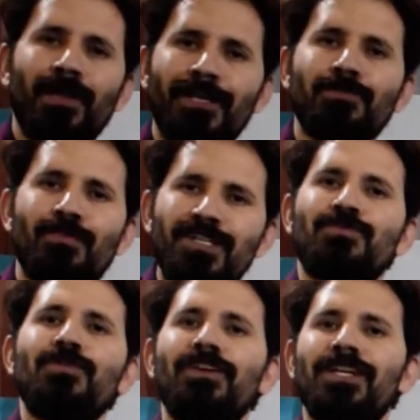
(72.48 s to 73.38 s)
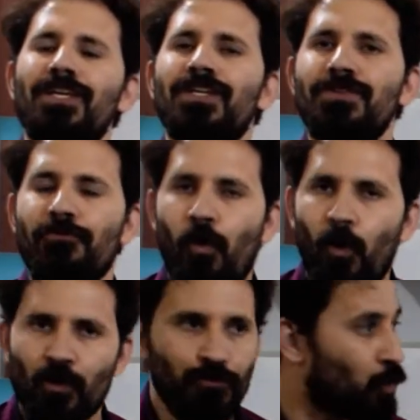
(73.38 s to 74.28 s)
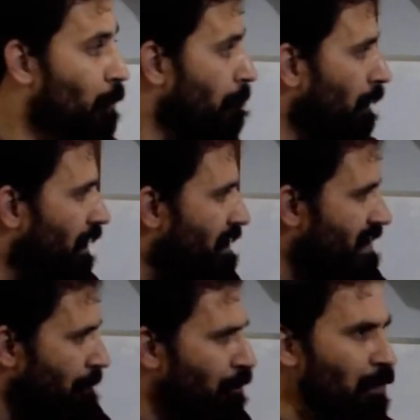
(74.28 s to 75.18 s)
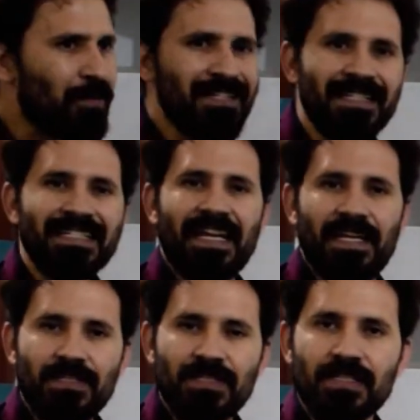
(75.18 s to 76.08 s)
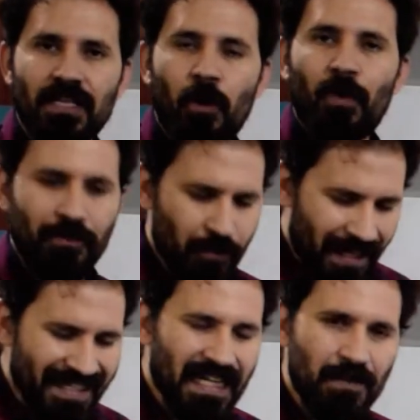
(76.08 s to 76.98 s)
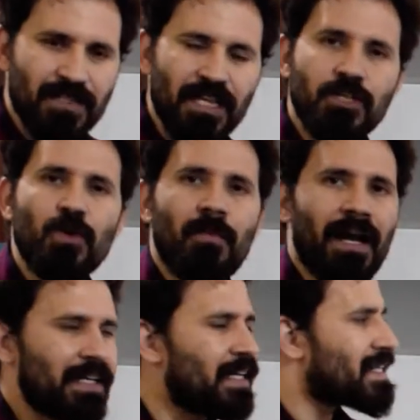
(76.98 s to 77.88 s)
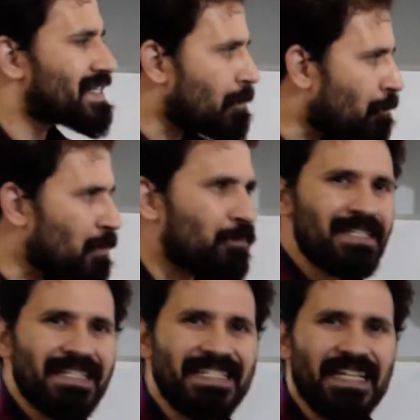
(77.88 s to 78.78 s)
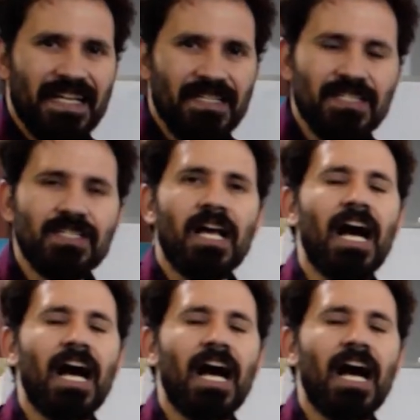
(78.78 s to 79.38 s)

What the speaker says: it must be very easy for all of you. Simple present tense, whenever it comes in your mind, simple present tense